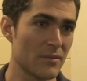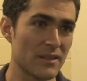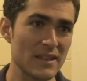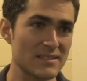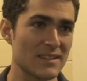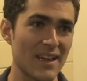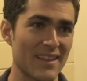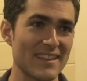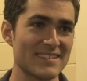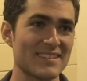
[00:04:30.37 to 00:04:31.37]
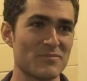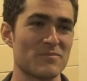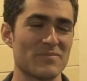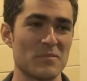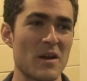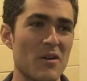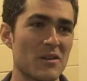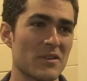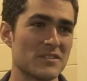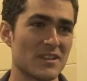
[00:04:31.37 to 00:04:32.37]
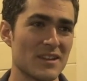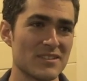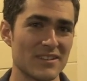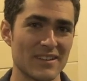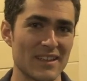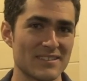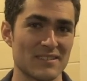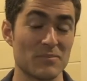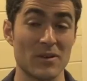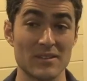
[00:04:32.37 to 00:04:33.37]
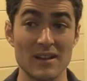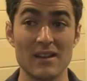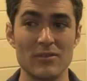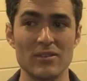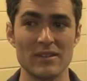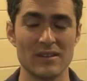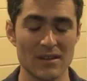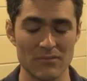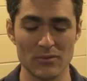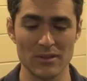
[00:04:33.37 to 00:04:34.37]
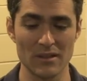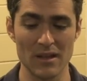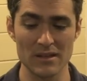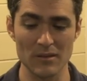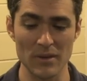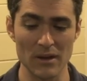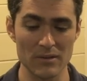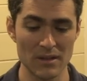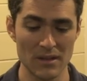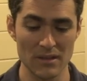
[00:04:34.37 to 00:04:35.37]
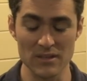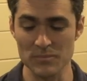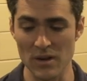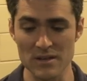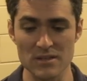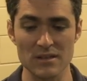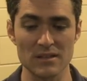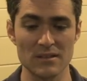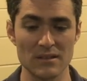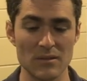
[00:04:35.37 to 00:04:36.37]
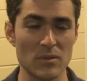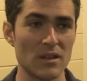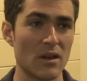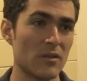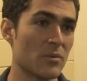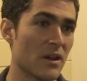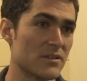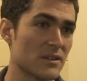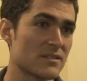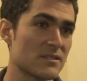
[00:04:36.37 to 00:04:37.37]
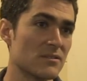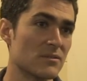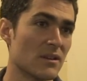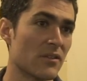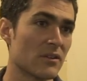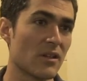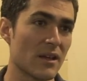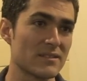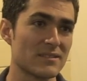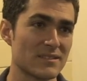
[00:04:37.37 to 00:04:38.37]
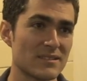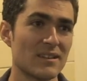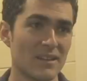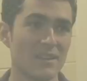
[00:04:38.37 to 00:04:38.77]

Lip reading: And that's the power of education, and that's the part that I really like about this project and many other projects too in other classes.